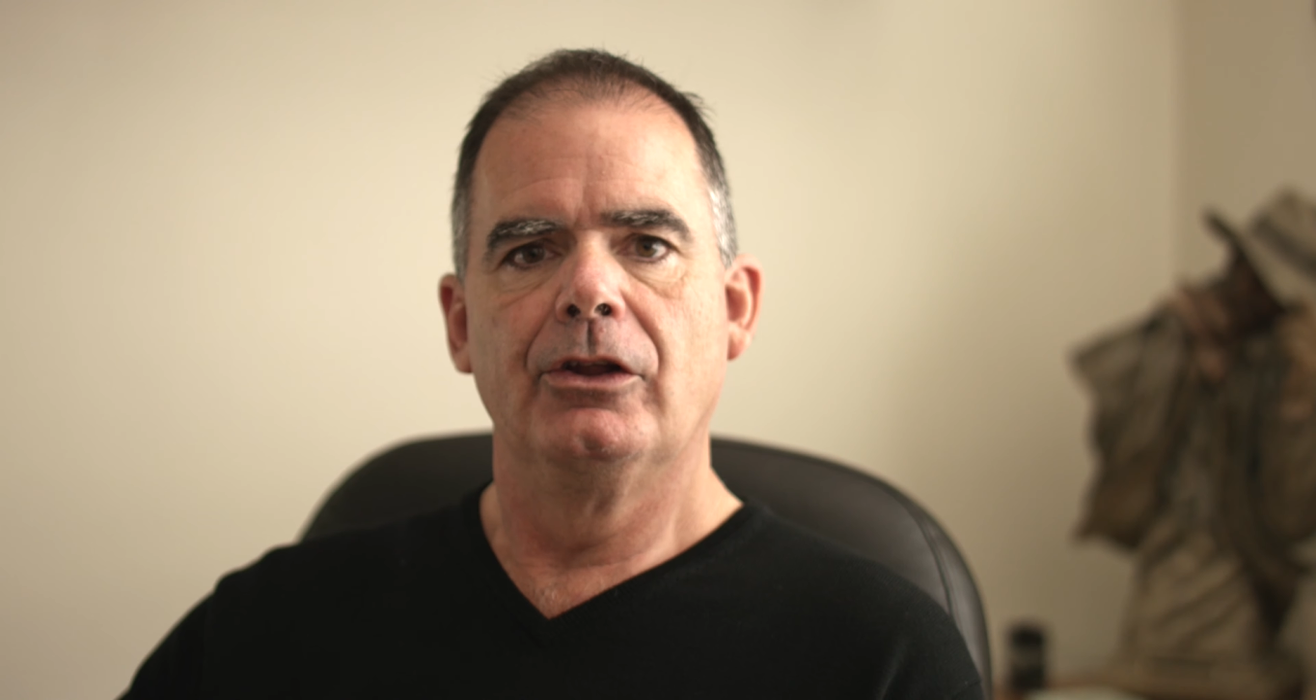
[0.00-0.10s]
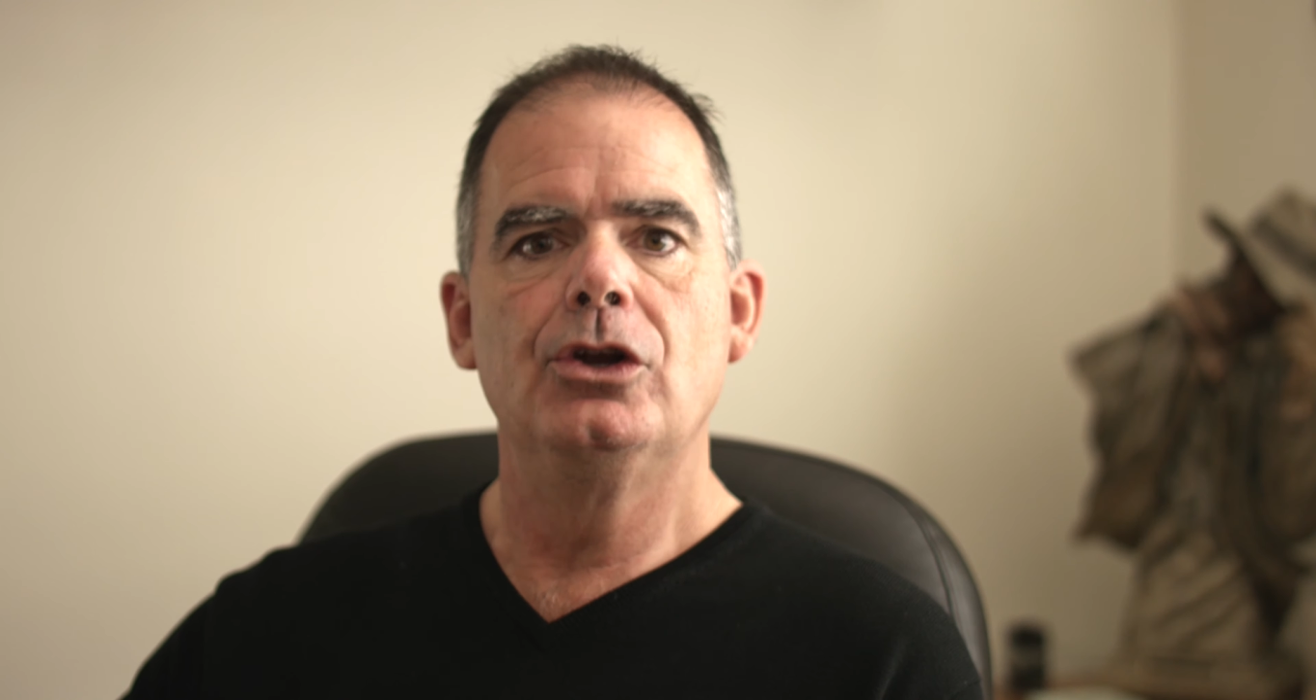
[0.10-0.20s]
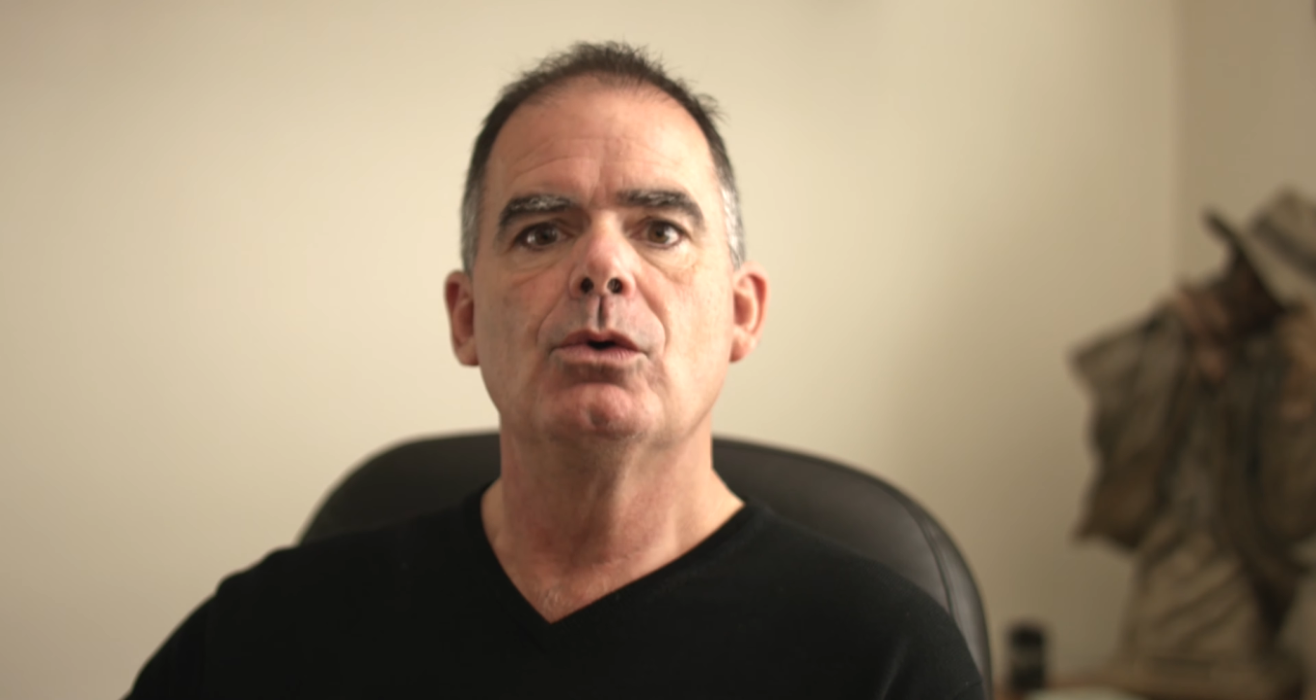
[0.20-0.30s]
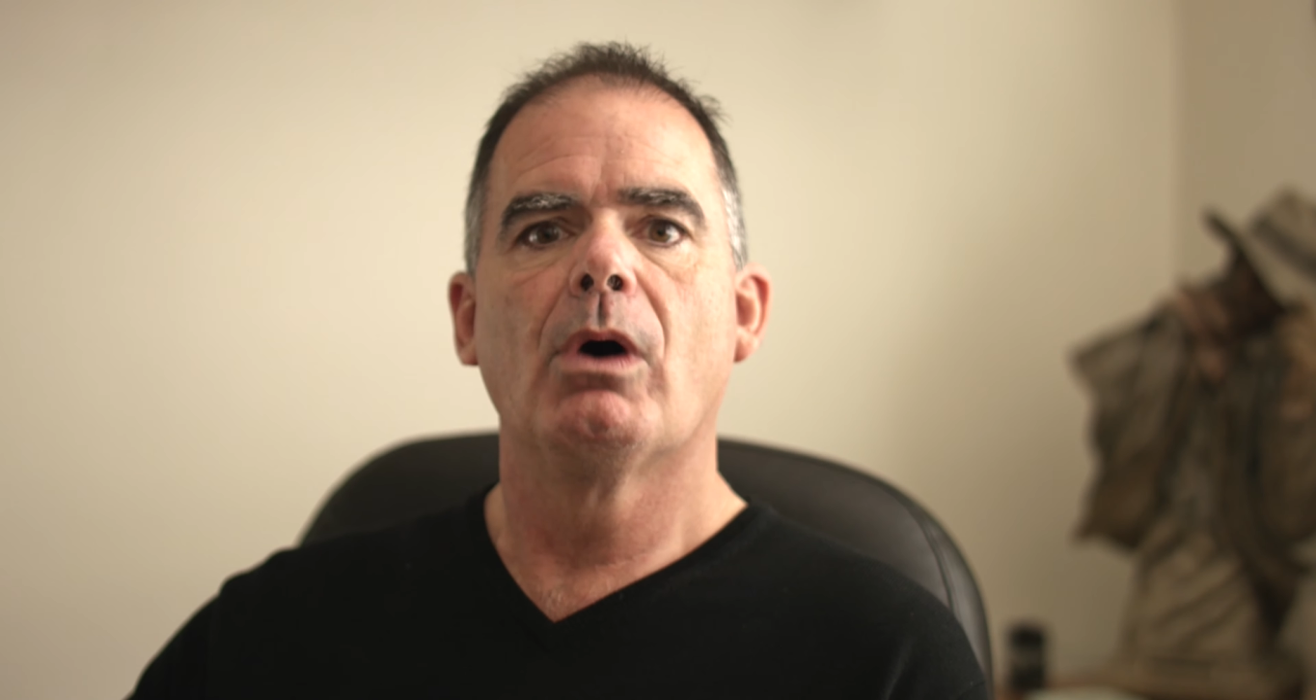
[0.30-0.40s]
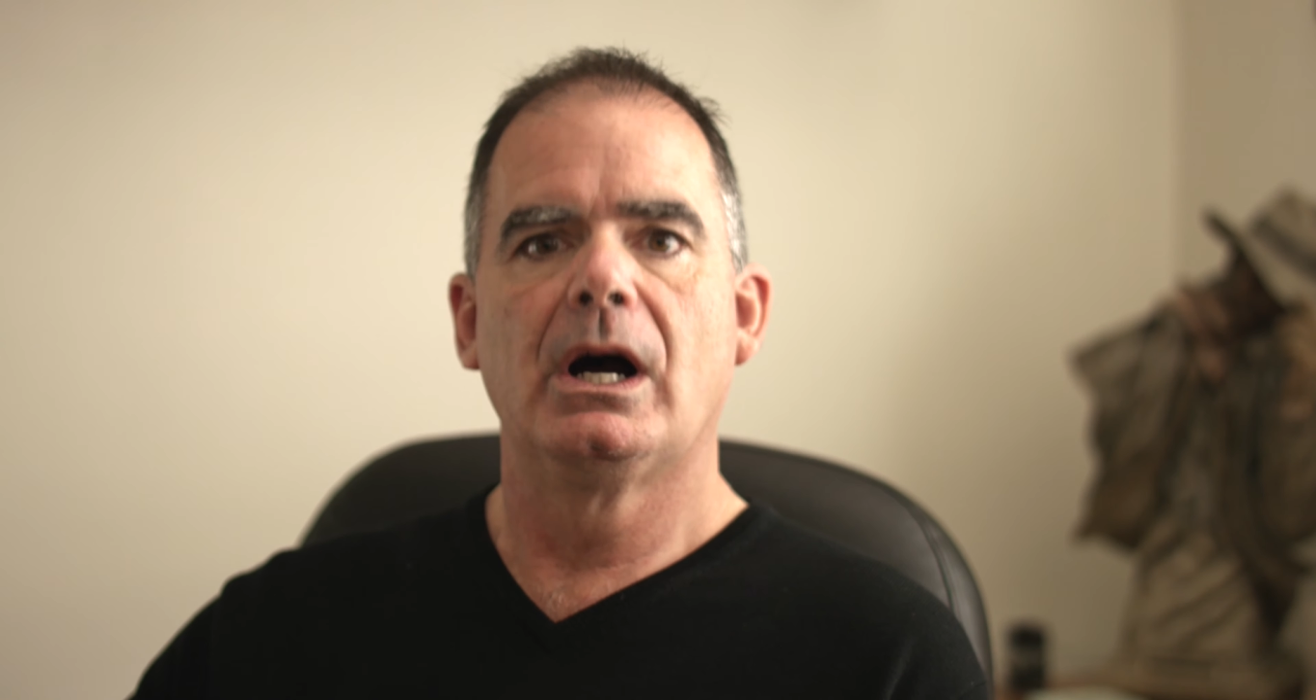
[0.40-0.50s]

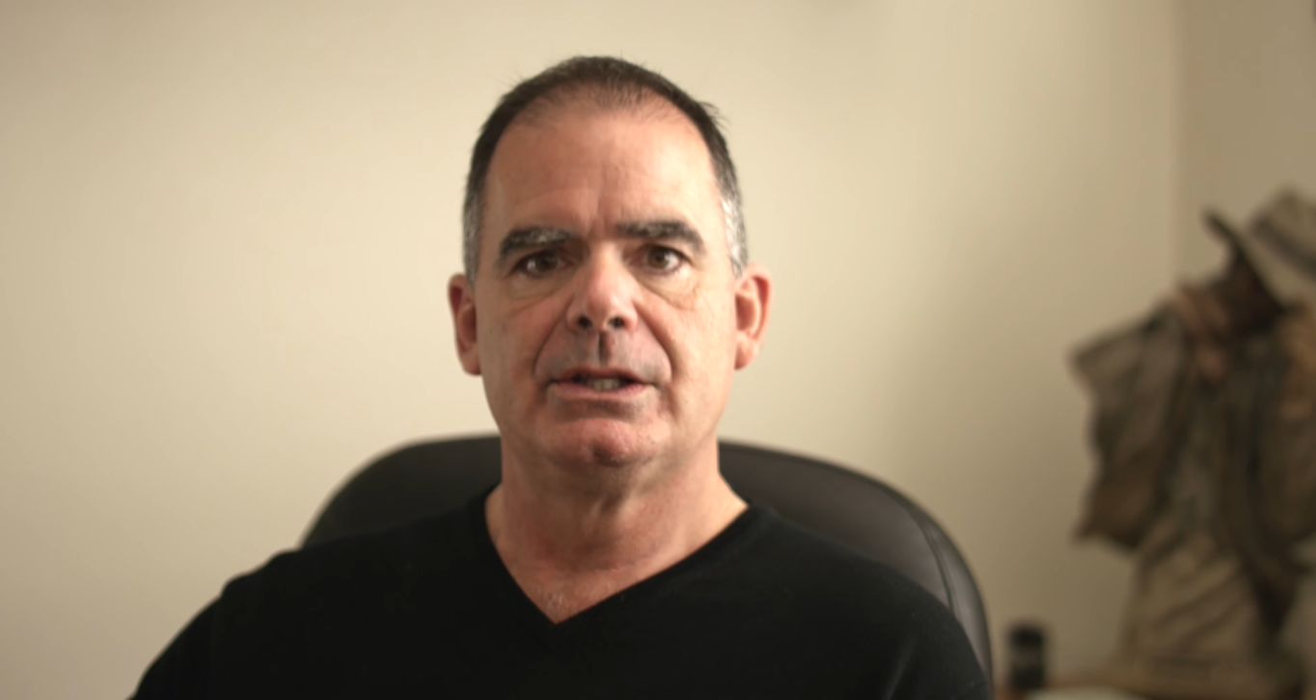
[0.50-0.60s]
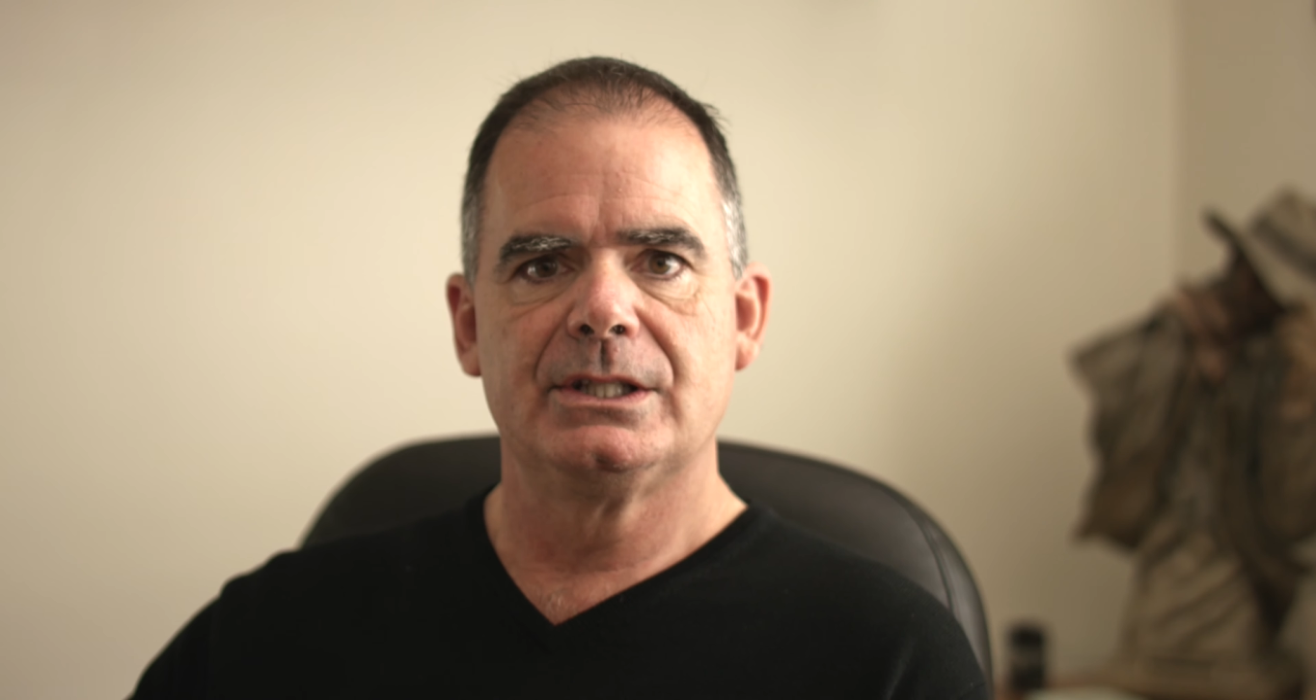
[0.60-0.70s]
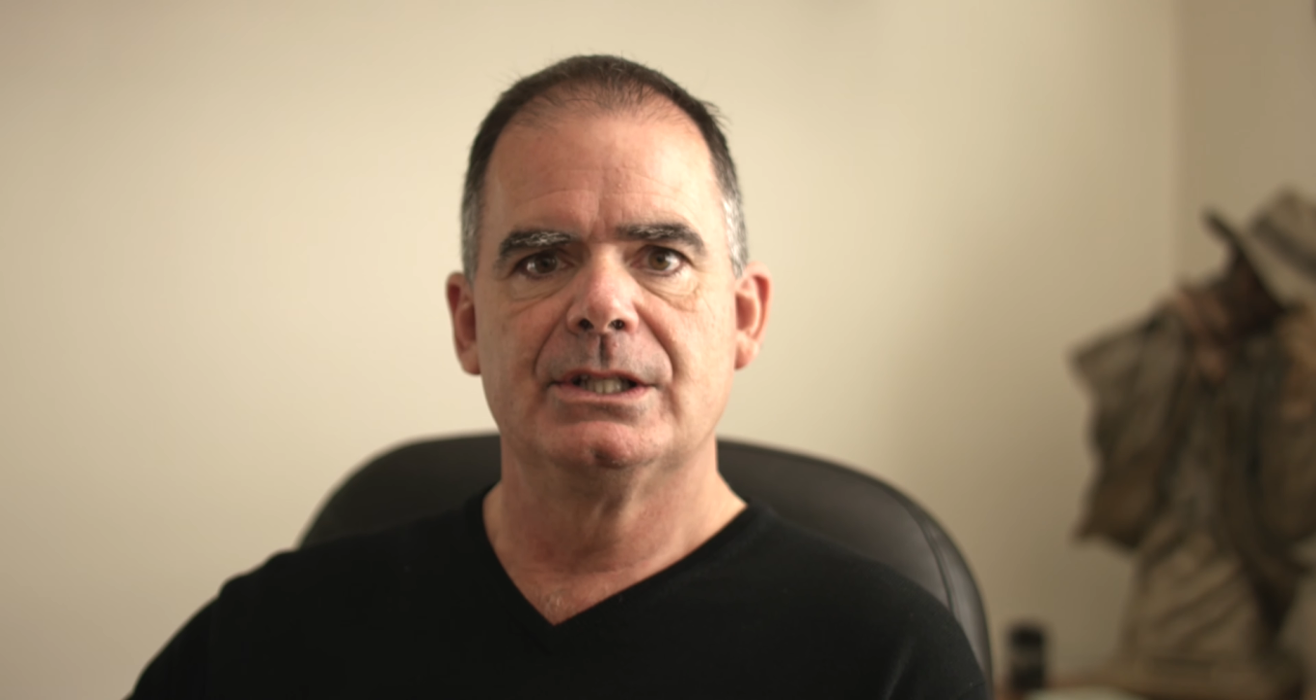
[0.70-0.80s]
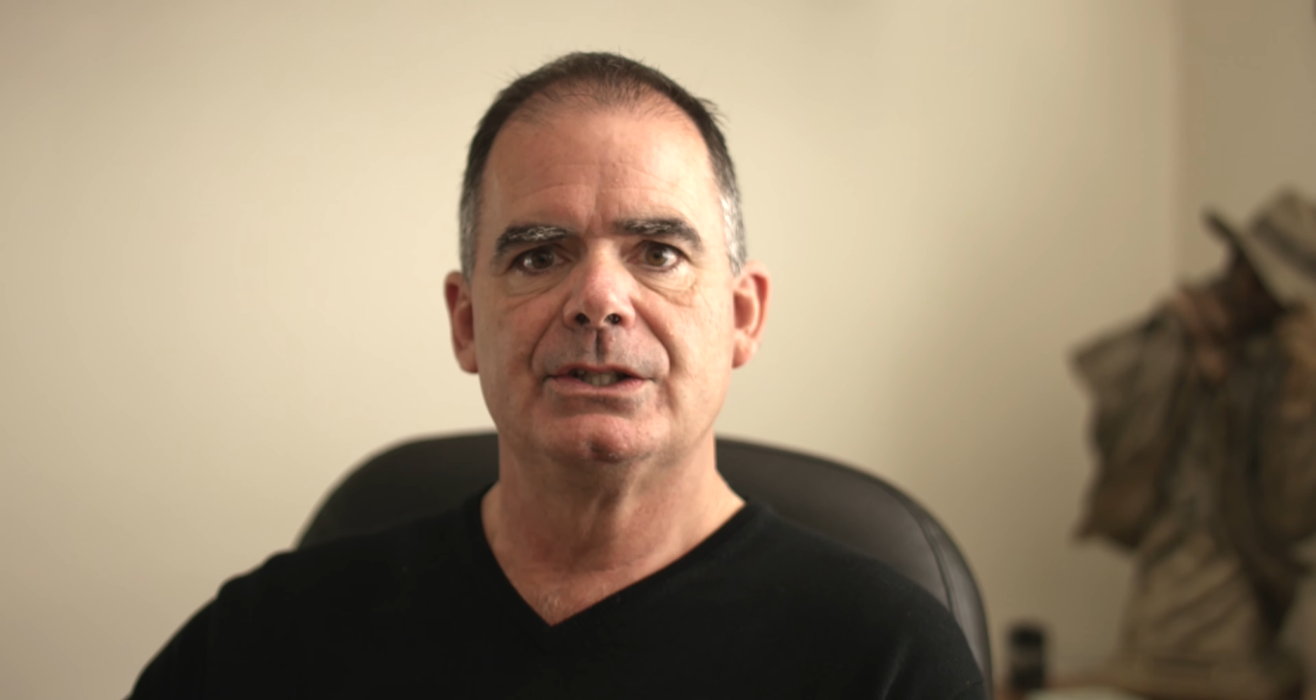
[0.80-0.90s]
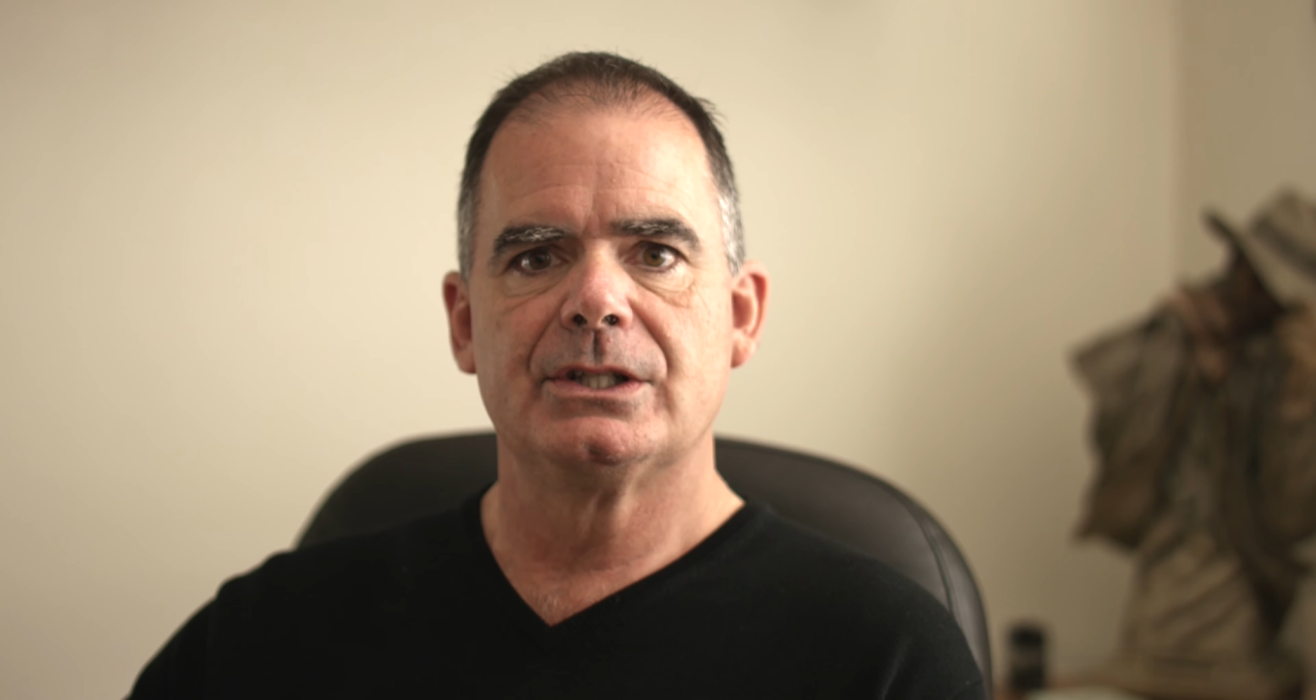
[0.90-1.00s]

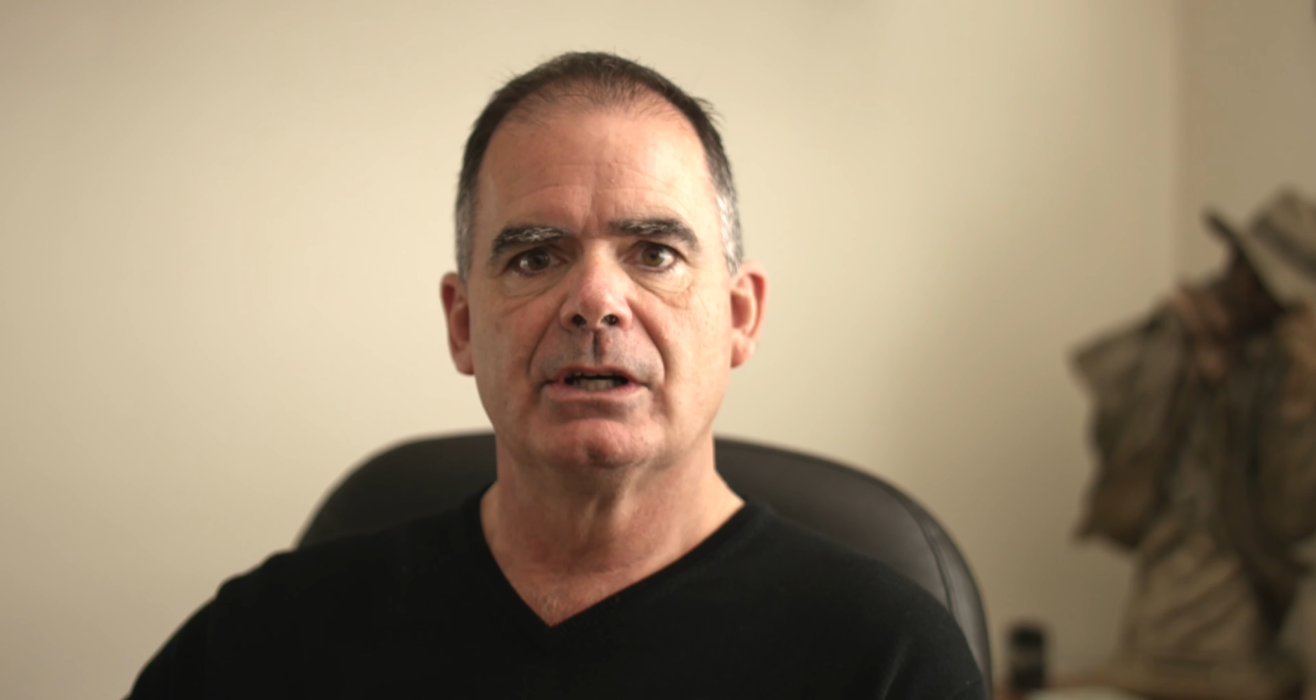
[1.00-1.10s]
nuances